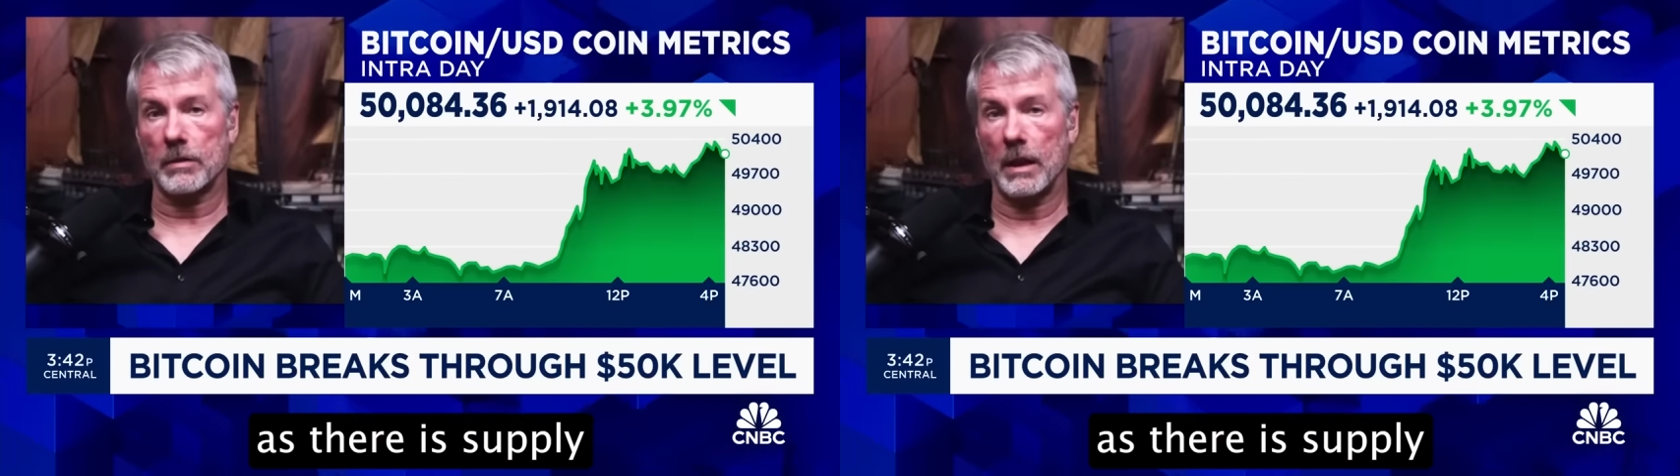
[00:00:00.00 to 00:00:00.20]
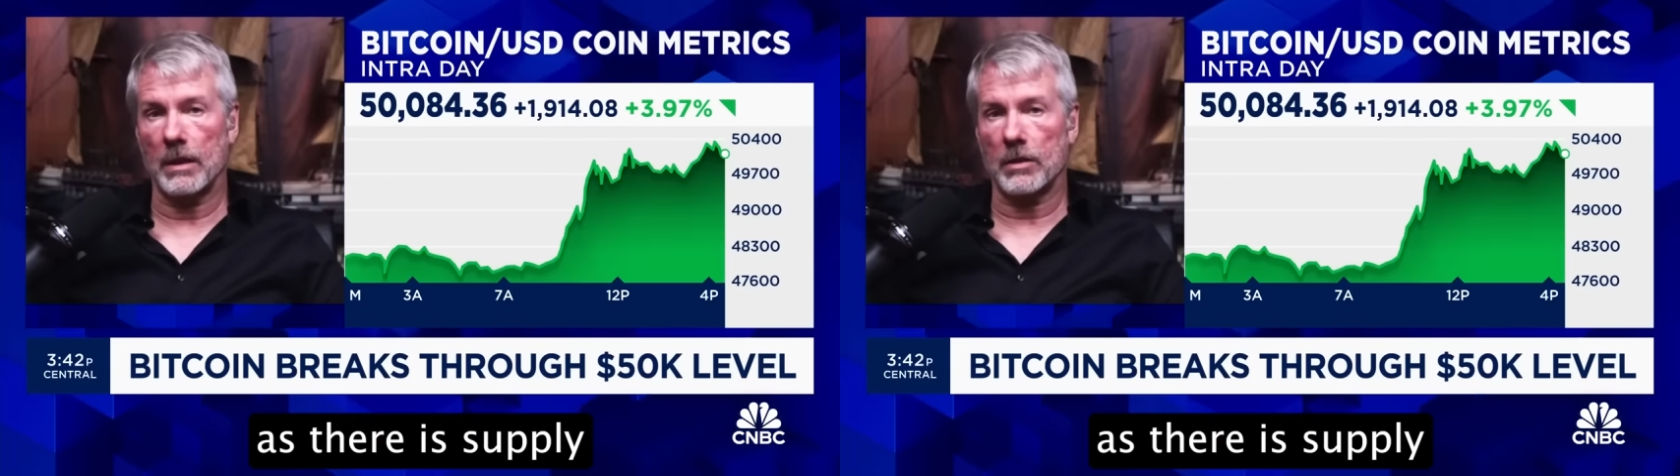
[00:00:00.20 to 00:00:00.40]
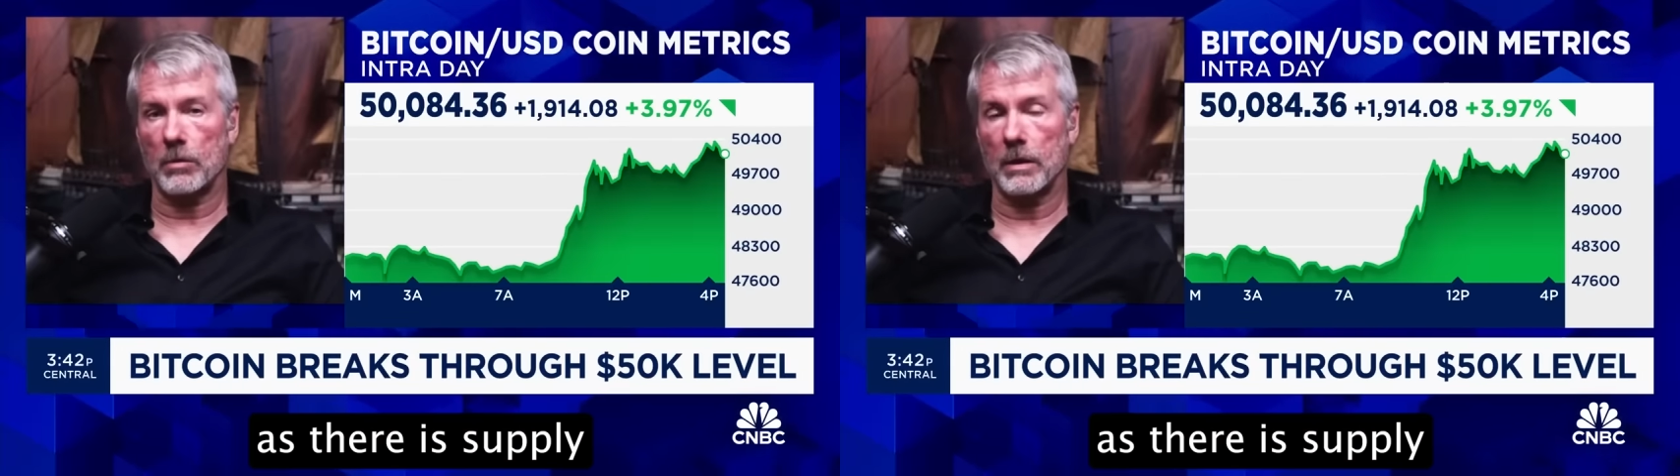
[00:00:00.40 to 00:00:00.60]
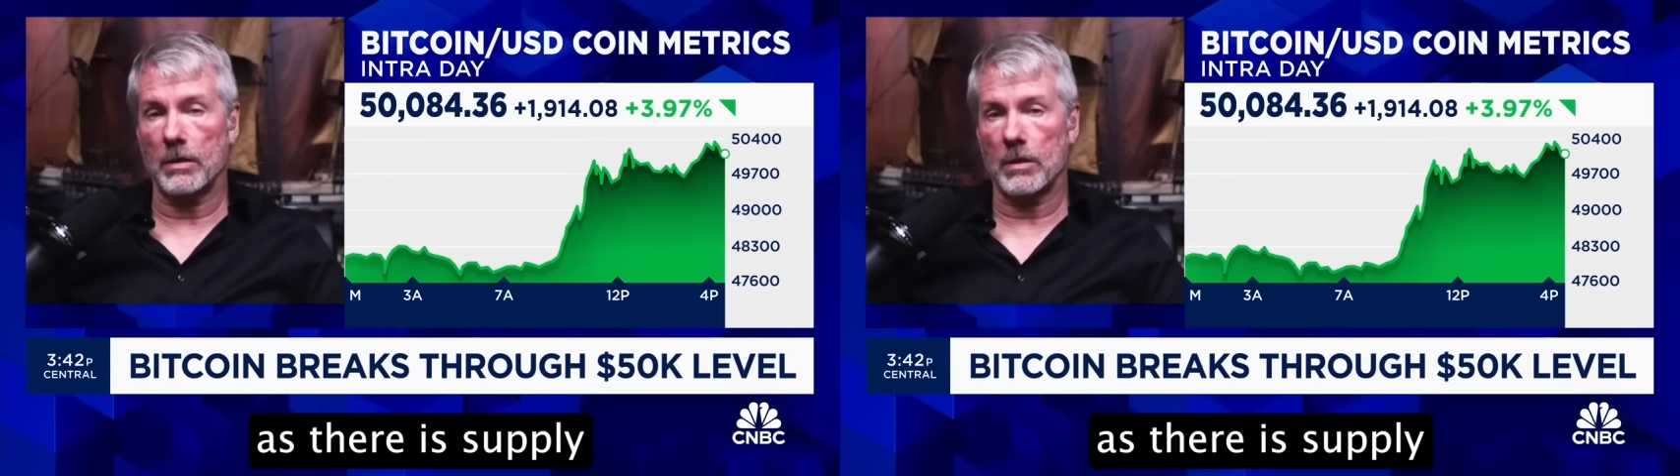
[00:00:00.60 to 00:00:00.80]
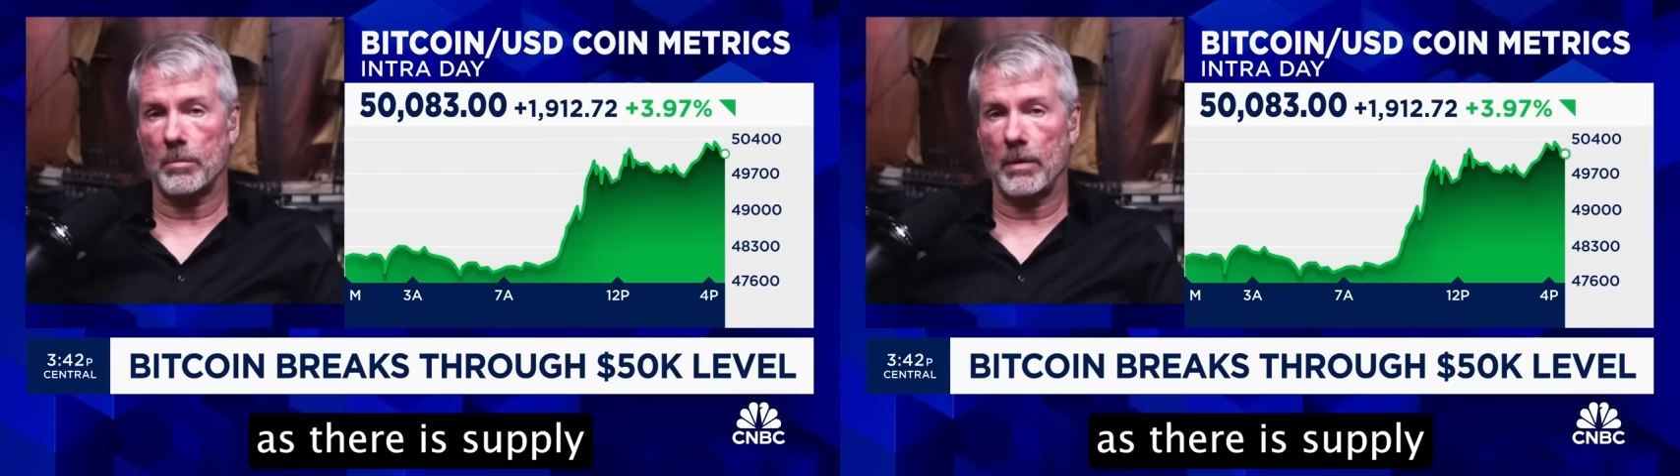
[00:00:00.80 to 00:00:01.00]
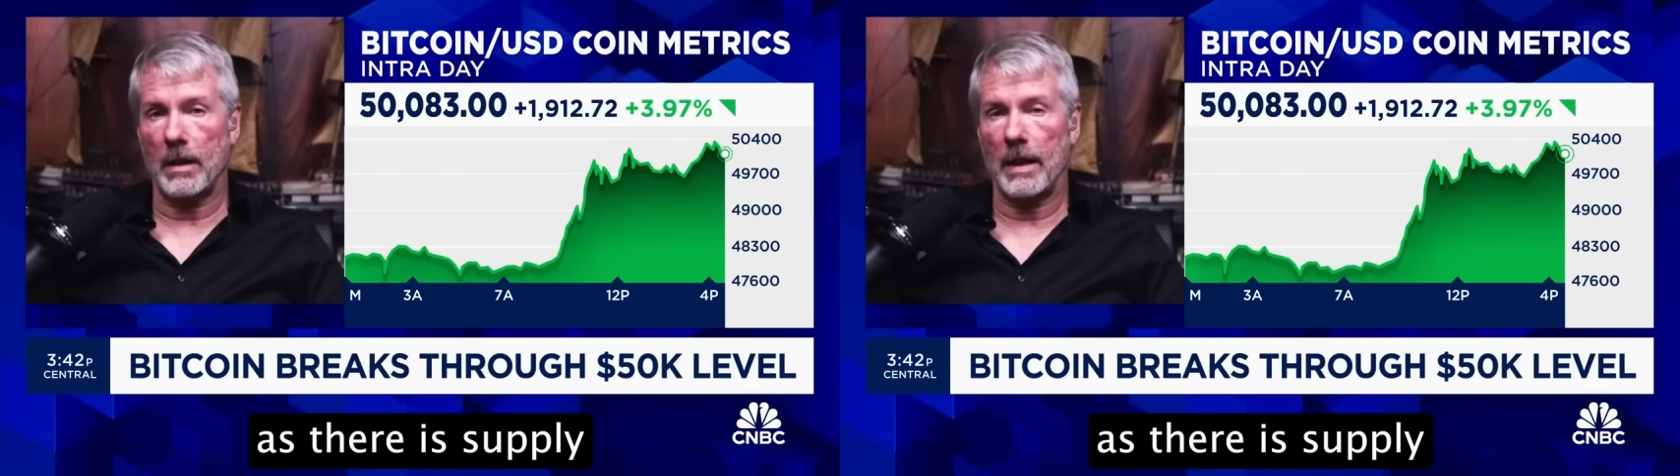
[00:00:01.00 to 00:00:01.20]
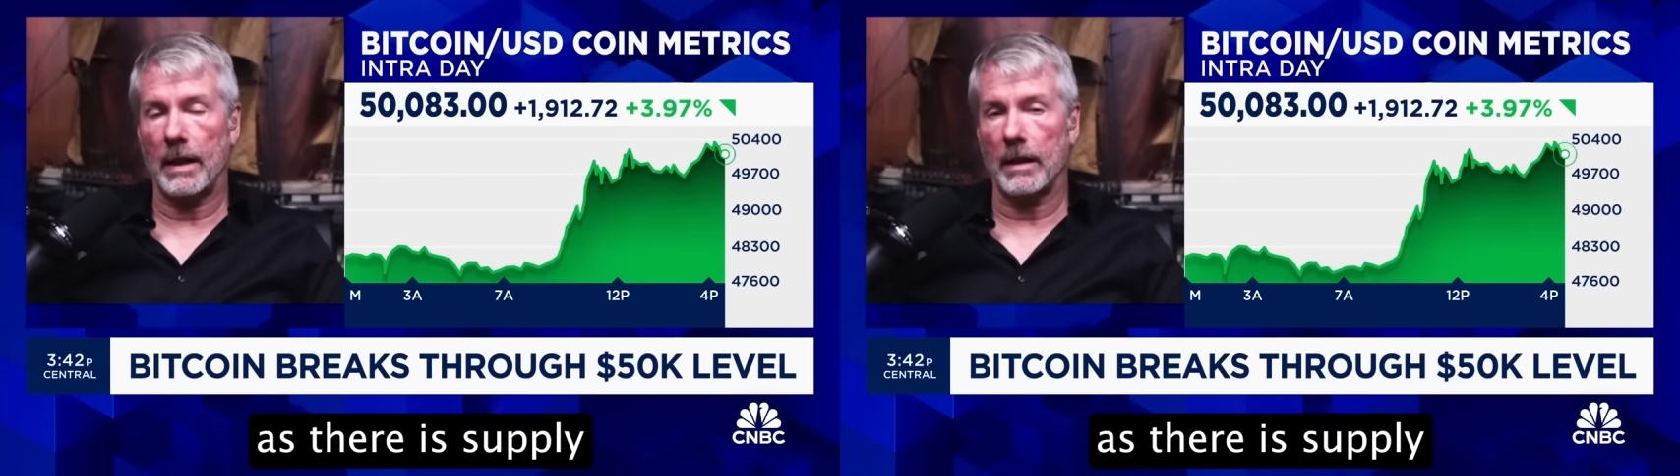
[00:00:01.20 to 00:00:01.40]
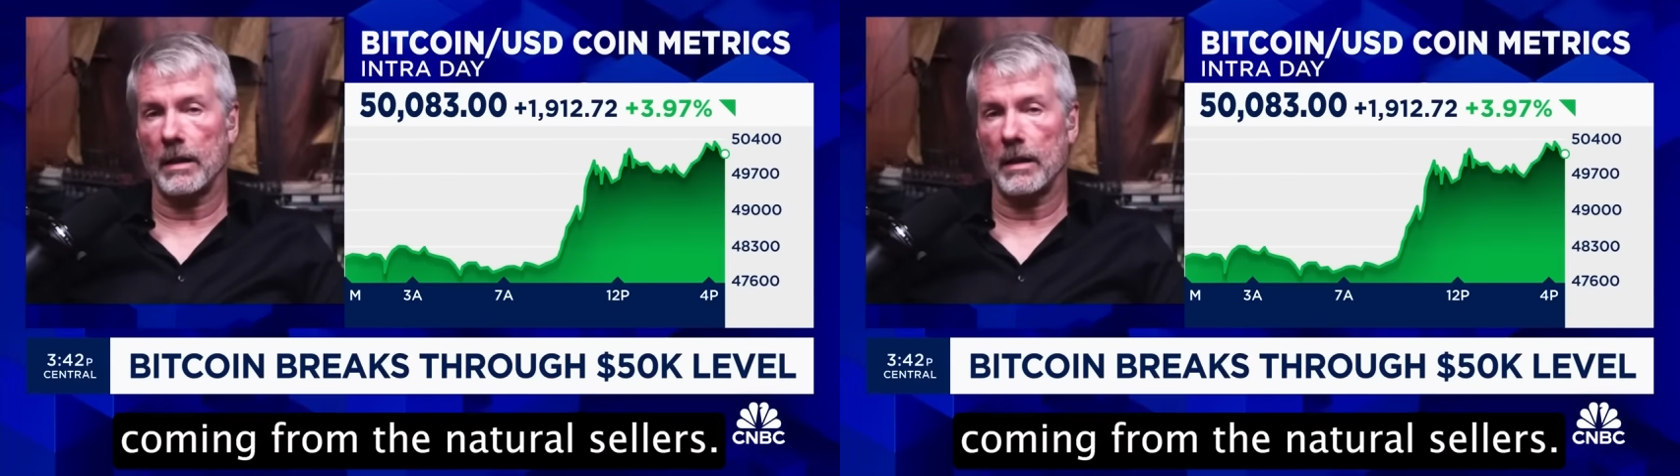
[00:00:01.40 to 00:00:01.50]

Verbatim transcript: as there is supply